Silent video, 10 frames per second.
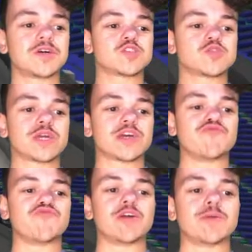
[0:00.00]
so he can
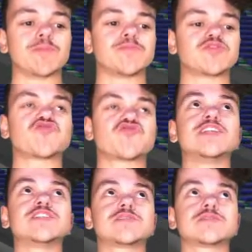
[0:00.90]
rip them to
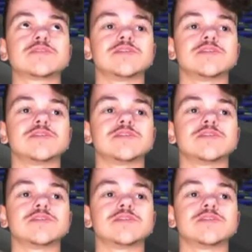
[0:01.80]
shreds.